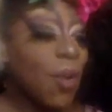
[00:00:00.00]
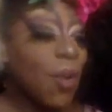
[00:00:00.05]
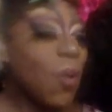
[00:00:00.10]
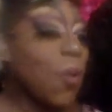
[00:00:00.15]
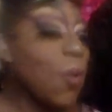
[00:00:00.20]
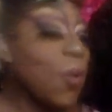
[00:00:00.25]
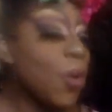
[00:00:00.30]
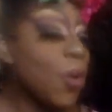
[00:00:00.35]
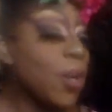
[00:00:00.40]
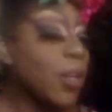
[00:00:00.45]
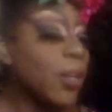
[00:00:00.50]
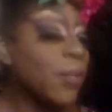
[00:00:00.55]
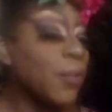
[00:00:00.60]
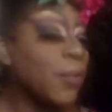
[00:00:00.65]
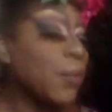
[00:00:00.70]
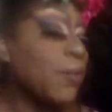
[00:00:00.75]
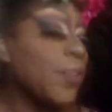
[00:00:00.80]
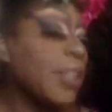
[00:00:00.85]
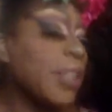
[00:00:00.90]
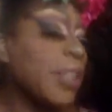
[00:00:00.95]
or if
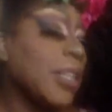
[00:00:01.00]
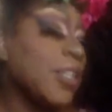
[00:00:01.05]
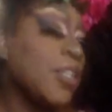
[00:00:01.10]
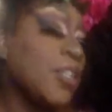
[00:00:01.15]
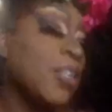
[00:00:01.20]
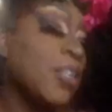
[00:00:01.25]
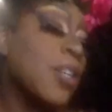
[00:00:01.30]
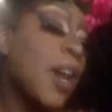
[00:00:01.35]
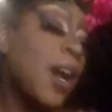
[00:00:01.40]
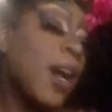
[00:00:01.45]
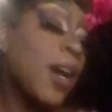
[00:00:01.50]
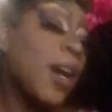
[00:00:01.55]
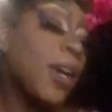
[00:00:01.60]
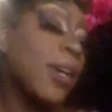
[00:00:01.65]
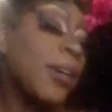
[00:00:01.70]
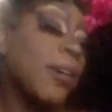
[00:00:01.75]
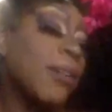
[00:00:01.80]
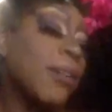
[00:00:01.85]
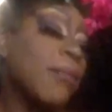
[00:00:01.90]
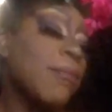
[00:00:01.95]
you're feeling
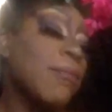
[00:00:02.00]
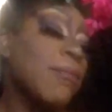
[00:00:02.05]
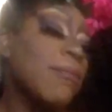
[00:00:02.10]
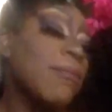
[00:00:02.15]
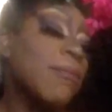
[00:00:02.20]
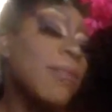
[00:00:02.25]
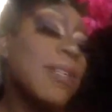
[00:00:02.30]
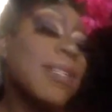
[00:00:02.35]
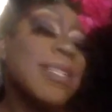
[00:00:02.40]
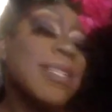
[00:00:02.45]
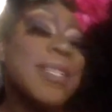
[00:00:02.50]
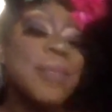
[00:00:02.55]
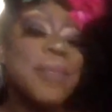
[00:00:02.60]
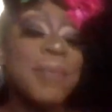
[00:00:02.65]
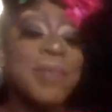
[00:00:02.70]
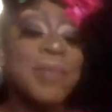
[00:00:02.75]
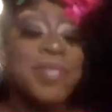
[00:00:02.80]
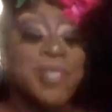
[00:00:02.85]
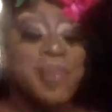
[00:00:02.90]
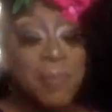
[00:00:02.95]
shy, a
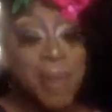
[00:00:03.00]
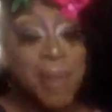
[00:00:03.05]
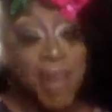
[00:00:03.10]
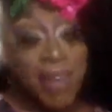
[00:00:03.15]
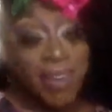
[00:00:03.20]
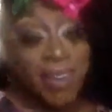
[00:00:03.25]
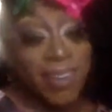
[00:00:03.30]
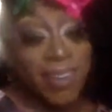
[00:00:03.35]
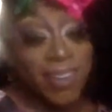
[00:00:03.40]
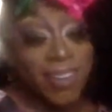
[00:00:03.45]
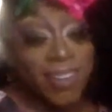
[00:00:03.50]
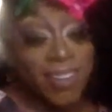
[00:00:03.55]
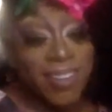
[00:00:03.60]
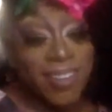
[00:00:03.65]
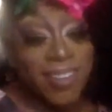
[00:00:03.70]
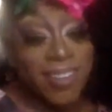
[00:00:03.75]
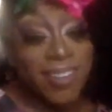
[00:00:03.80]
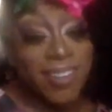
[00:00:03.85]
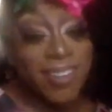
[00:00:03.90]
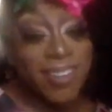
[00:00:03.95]
simple smile
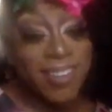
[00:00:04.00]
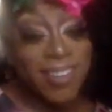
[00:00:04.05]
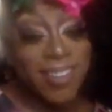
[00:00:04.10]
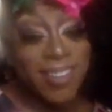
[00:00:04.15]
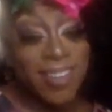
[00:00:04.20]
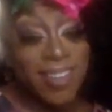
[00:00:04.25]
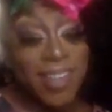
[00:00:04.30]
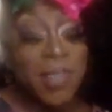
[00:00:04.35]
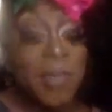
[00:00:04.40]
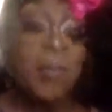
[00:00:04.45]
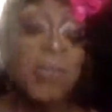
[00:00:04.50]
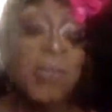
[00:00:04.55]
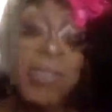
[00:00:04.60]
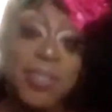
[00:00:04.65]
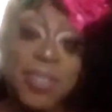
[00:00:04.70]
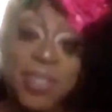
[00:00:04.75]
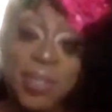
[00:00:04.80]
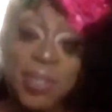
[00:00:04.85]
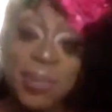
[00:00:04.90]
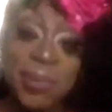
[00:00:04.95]
will
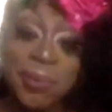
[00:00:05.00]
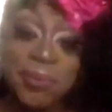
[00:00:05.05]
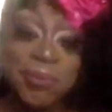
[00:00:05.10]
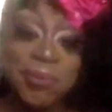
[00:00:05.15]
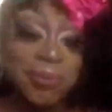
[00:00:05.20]
do.